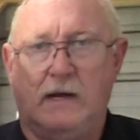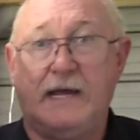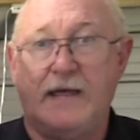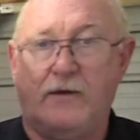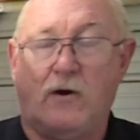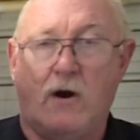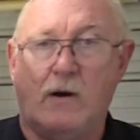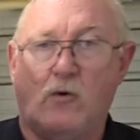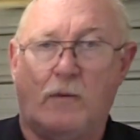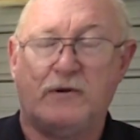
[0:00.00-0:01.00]
Again, there are
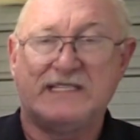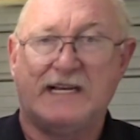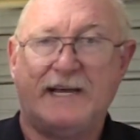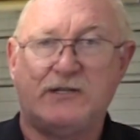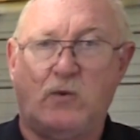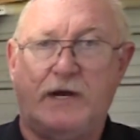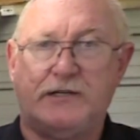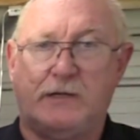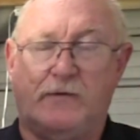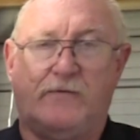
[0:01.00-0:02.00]
more precise
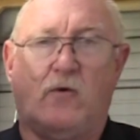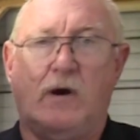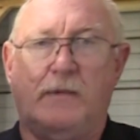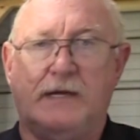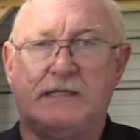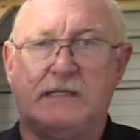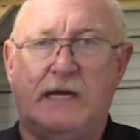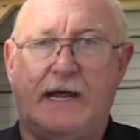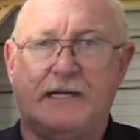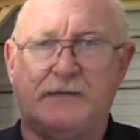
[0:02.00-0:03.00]
ways to perform this
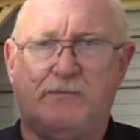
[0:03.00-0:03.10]
test,